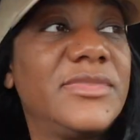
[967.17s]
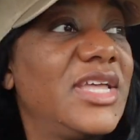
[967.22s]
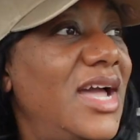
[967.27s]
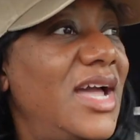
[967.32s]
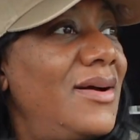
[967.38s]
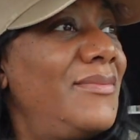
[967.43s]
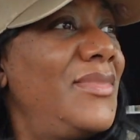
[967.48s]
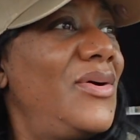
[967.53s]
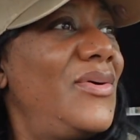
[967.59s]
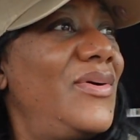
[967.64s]

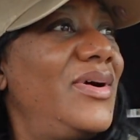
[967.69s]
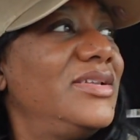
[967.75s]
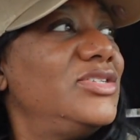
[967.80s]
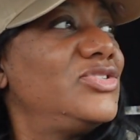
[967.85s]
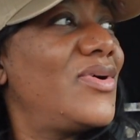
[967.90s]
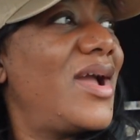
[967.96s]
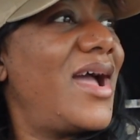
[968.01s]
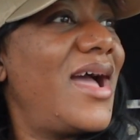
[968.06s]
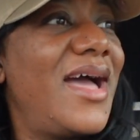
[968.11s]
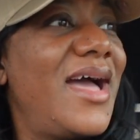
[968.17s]
Come on,
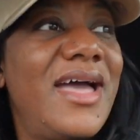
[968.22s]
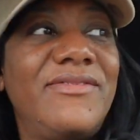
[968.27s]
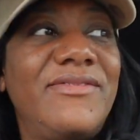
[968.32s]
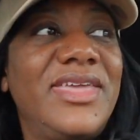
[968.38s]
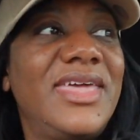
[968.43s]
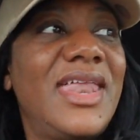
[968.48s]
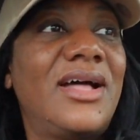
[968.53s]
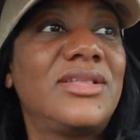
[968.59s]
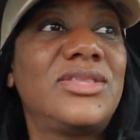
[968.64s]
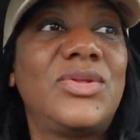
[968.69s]
drive.
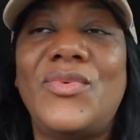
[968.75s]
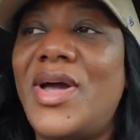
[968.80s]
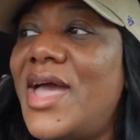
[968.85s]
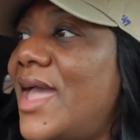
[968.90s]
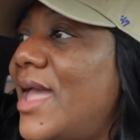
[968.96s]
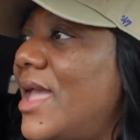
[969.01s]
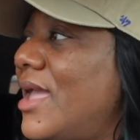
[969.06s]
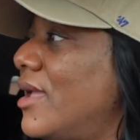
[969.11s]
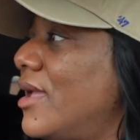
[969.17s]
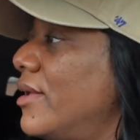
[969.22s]
Get out the
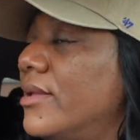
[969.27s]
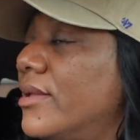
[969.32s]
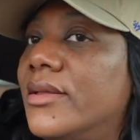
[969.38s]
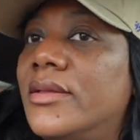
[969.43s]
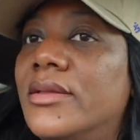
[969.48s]
way.